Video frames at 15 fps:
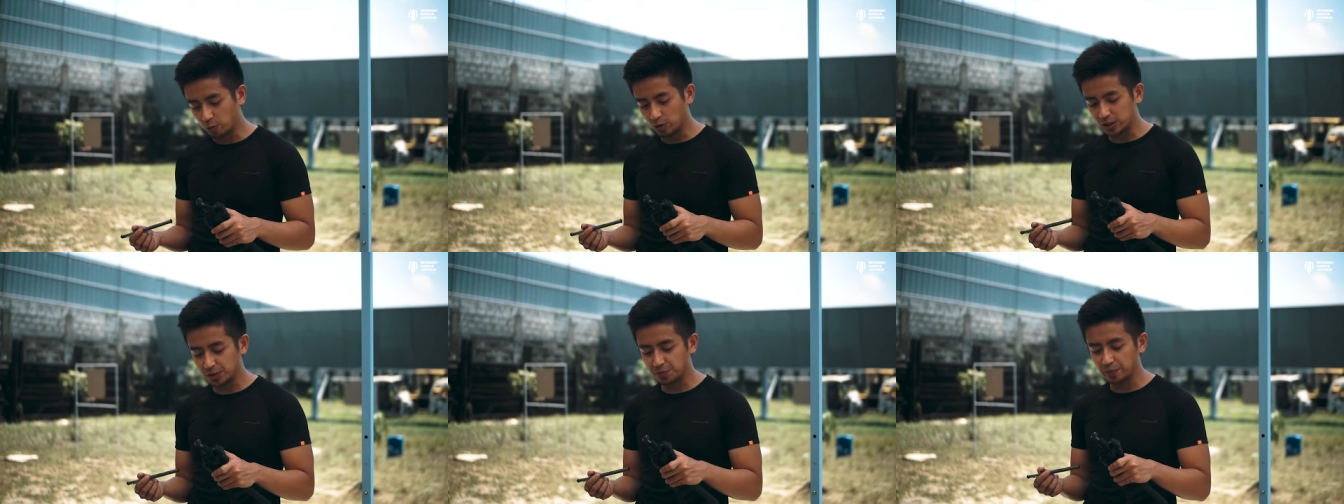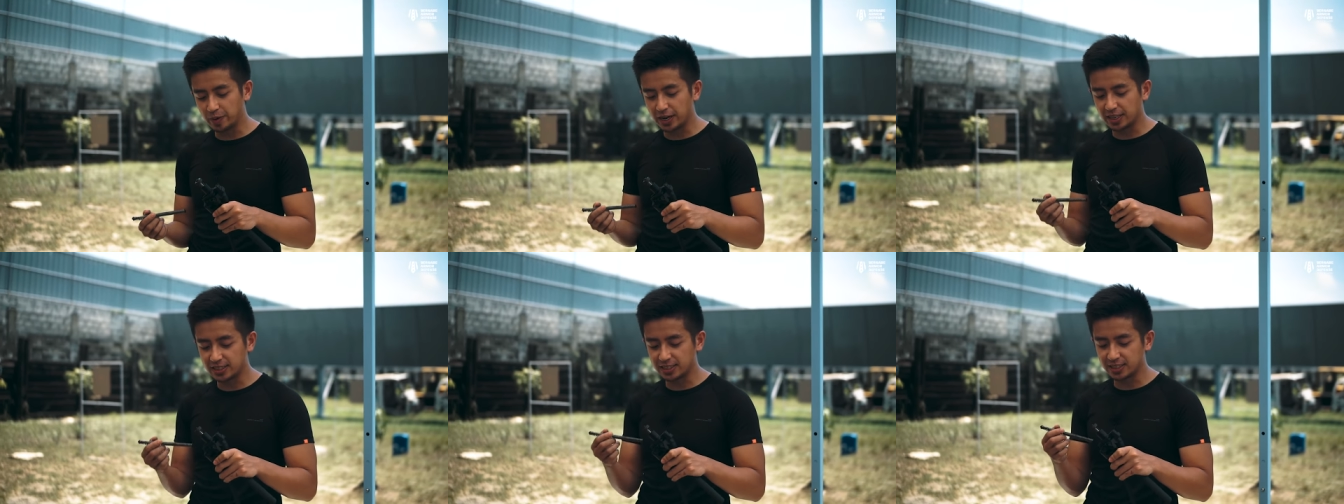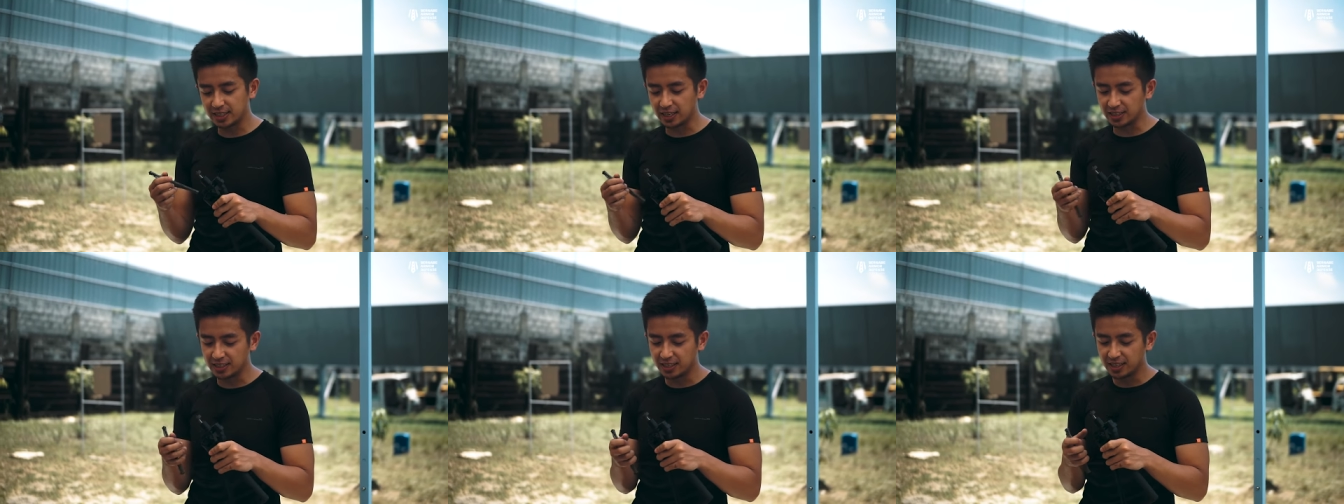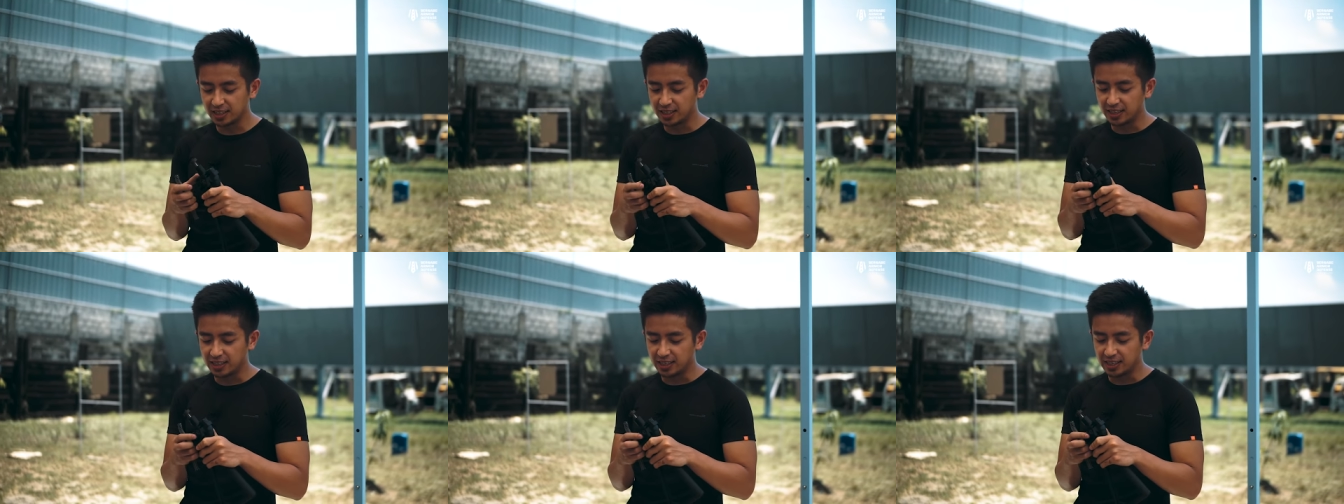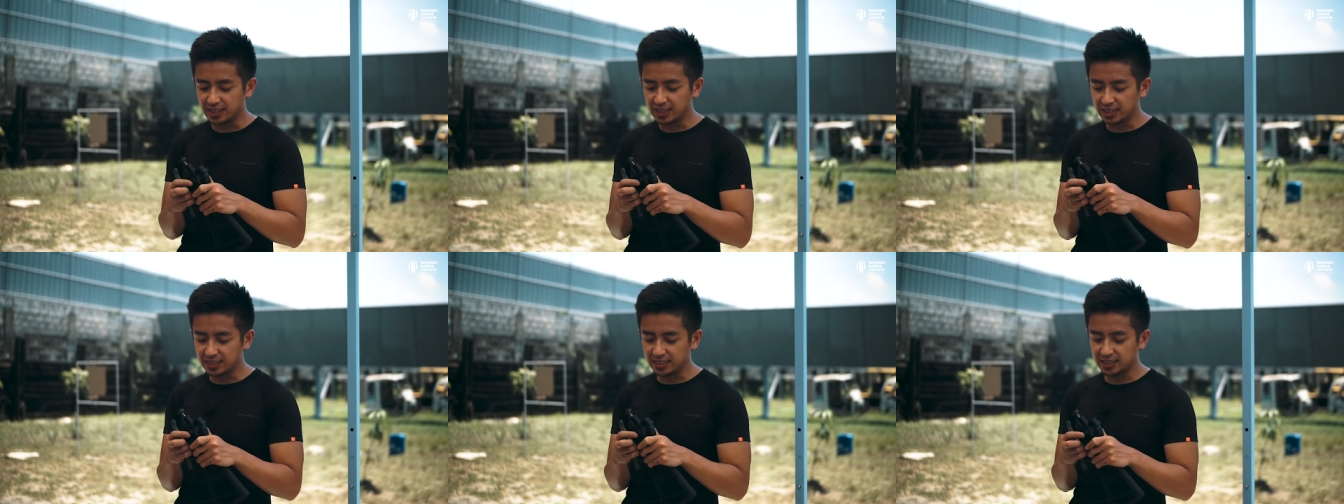which makes it
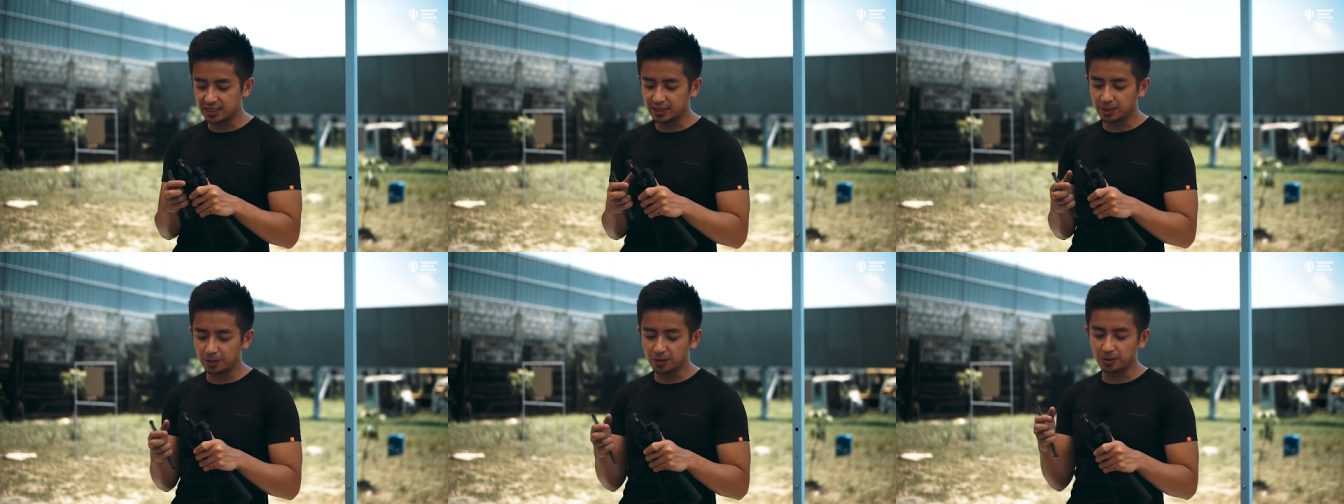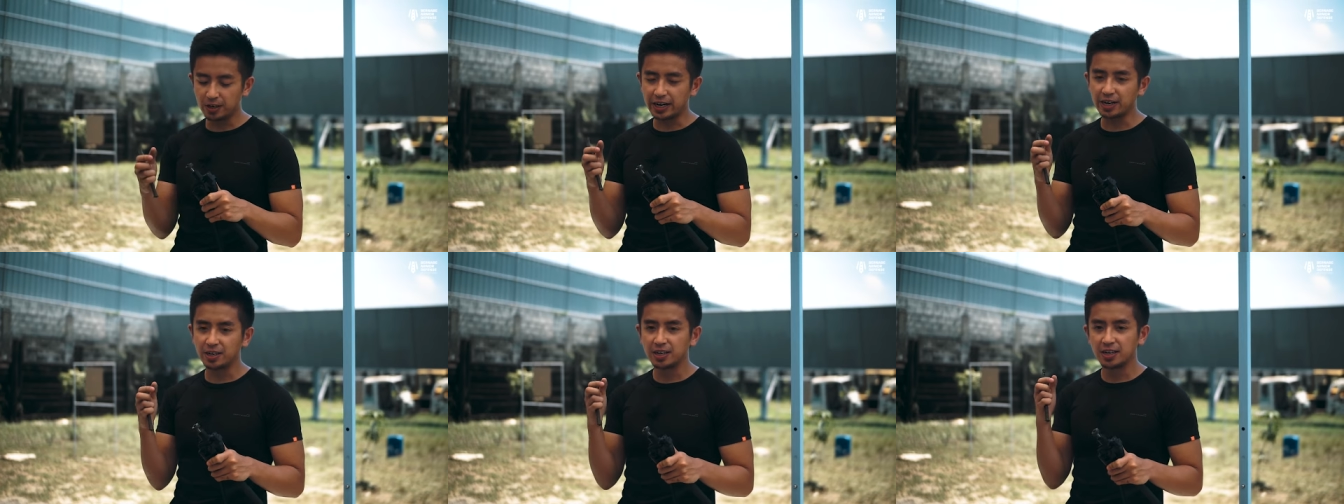easier